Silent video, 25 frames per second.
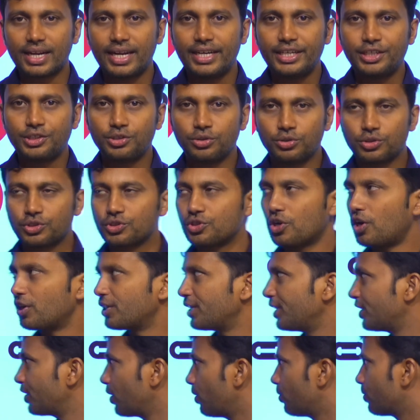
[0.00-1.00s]
try to
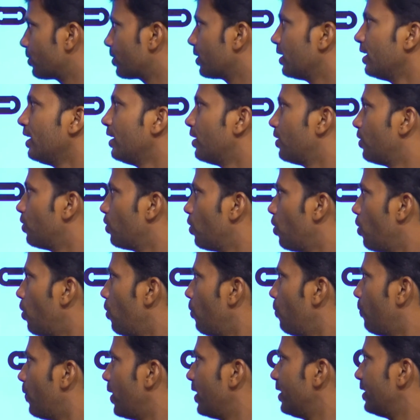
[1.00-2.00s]
sort it out
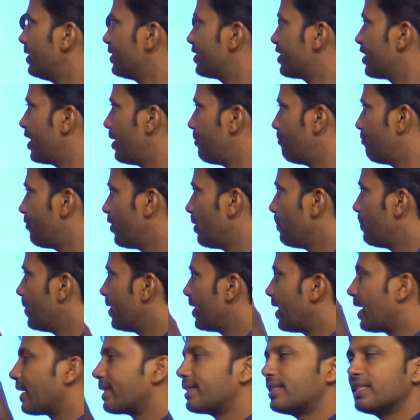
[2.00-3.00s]
no one shape will
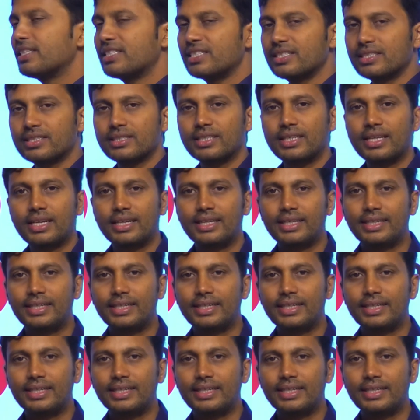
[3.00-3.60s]
be like this